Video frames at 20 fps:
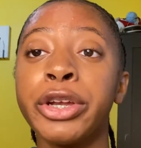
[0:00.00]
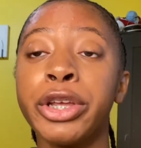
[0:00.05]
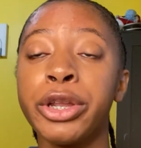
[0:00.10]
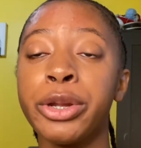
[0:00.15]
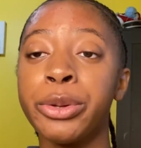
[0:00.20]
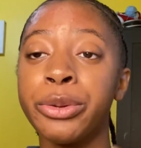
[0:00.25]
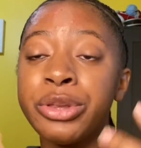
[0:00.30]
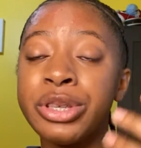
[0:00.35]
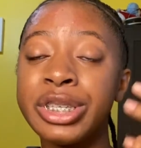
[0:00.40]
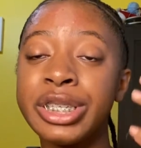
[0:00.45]
You
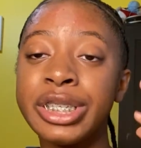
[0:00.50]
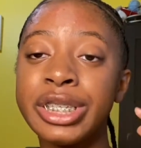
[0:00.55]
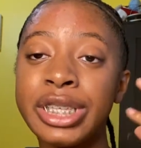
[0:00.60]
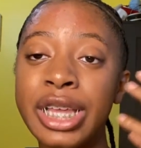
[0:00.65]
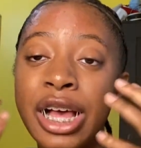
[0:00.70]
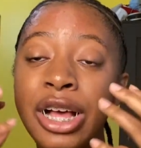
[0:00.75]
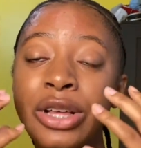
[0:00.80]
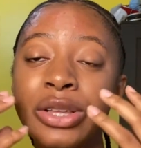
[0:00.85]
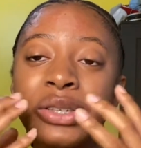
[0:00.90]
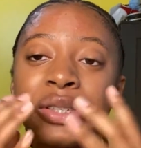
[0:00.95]
know, the
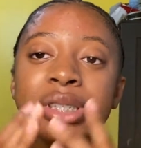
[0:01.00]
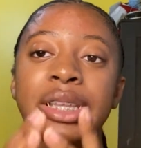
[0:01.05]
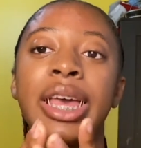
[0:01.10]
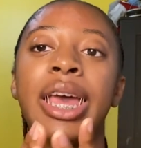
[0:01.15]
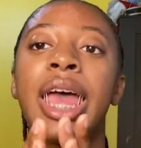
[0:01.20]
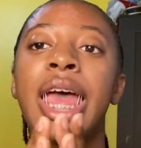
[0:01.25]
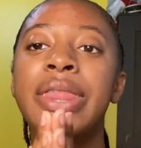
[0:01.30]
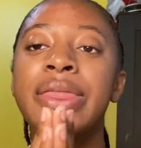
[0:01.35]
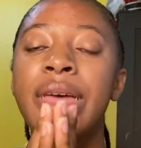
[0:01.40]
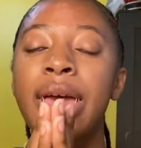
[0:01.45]
cells
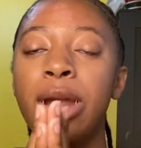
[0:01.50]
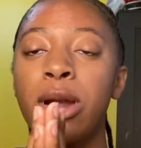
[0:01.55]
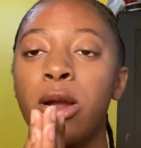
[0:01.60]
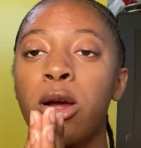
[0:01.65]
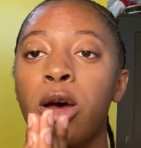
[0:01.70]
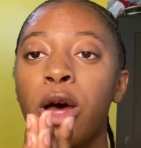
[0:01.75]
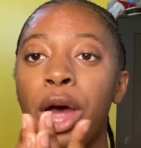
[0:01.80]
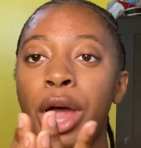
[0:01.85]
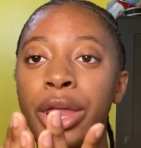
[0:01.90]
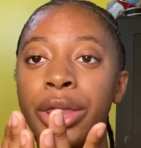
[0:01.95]
that are
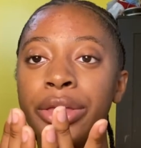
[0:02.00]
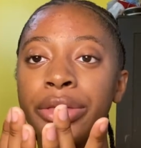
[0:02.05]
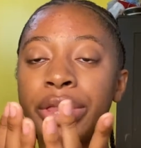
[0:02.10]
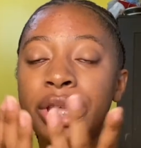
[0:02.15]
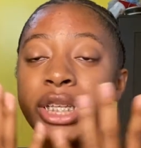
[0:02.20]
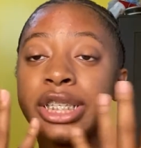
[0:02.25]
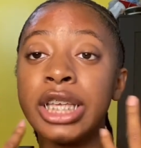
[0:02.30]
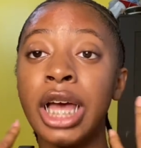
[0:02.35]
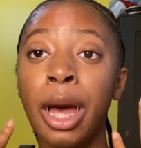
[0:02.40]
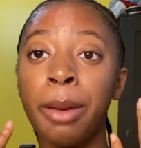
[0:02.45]
on
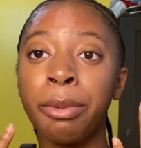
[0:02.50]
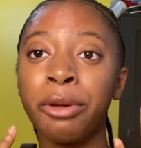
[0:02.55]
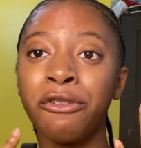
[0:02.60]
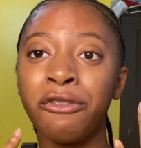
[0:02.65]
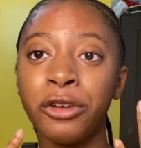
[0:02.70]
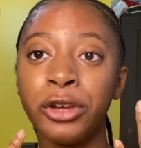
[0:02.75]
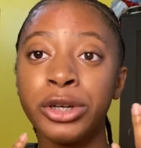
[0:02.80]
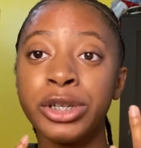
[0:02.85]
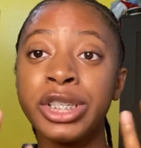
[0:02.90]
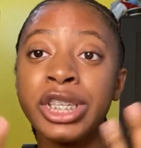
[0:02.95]
the top
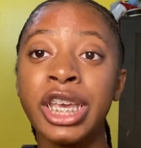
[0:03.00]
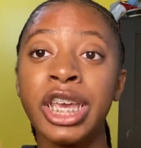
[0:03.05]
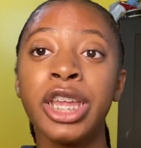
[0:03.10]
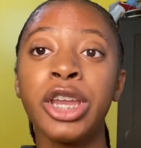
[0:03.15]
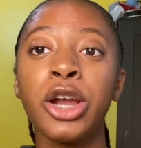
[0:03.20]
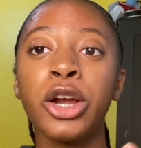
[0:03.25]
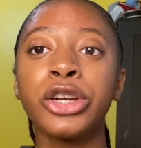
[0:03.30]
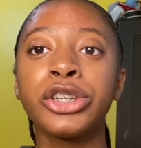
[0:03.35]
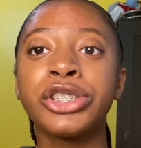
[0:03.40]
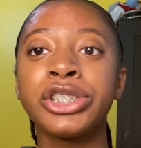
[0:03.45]
of your
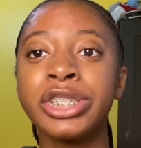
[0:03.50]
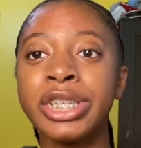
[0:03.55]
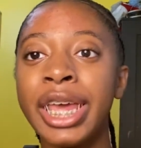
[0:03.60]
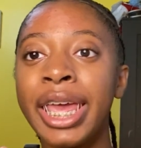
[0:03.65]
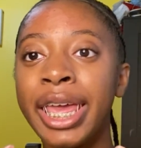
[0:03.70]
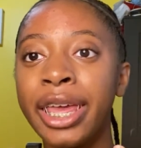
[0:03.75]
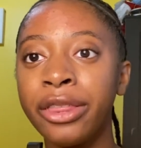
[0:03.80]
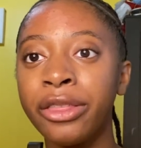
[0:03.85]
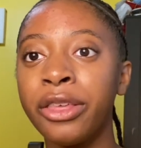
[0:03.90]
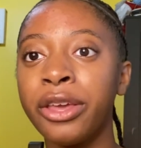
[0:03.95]
skin are
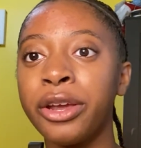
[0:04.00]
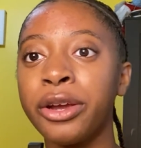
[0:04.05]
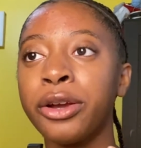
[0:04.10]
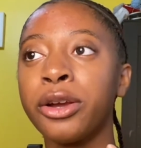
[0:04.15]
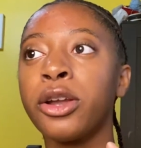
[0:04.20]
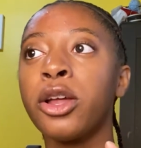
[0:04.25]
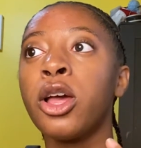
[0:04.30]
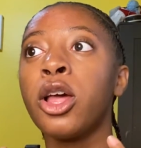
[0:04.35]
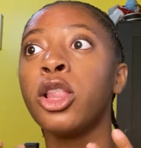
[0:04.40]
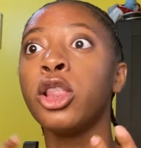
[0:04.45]
staying
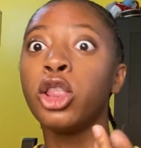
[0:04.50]
there